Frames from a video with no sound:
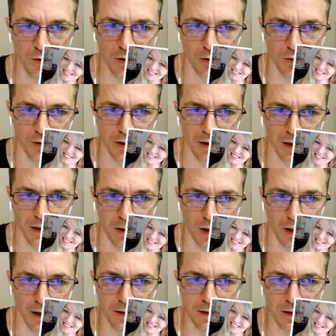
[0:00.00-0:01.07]
as like a
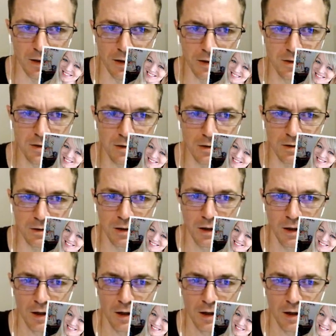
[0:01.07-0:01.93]
lighting idea.